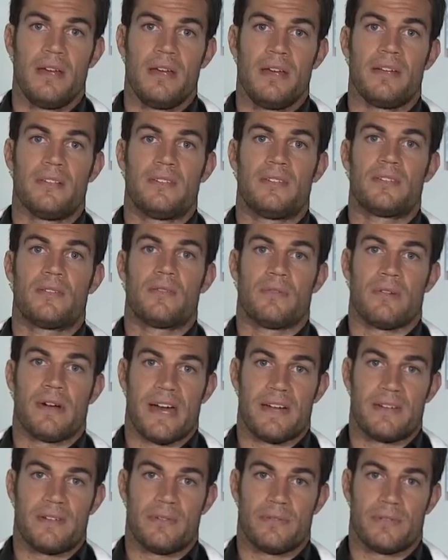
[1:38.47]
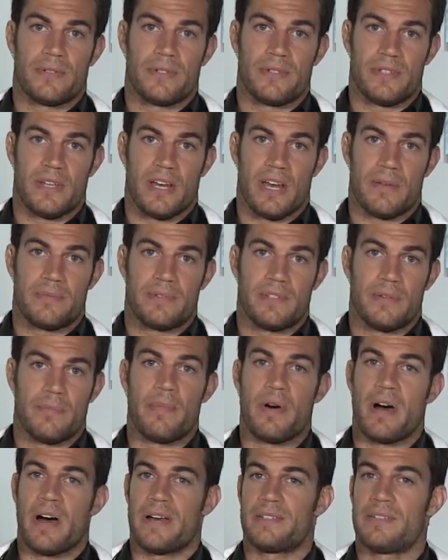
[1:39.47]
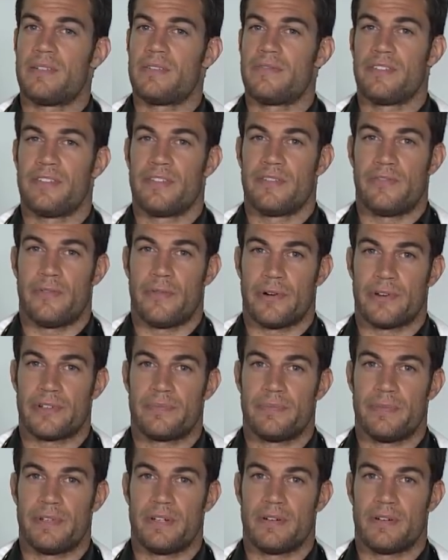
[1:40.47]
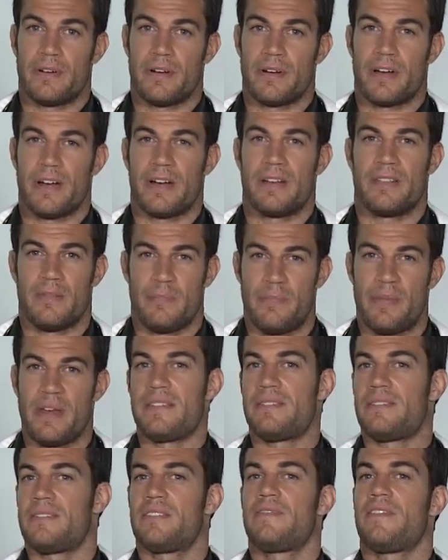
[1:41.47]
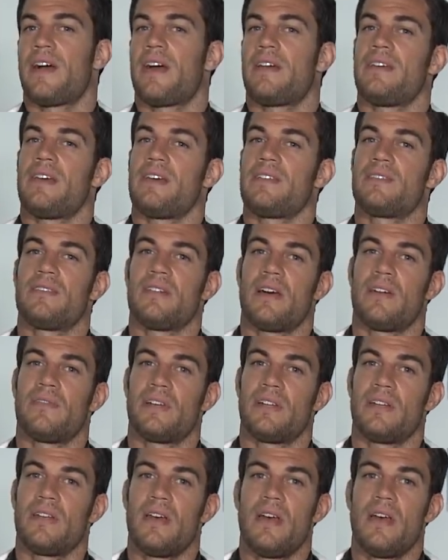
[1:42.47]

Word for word: it's gradual steps, and positive reinforcement are kind of the basis foundation of it.